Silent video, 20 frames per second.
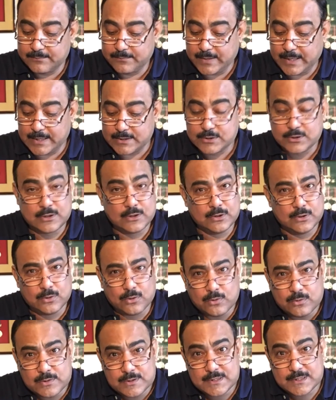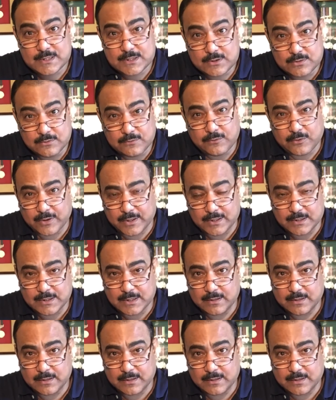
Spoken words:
as loans to foreign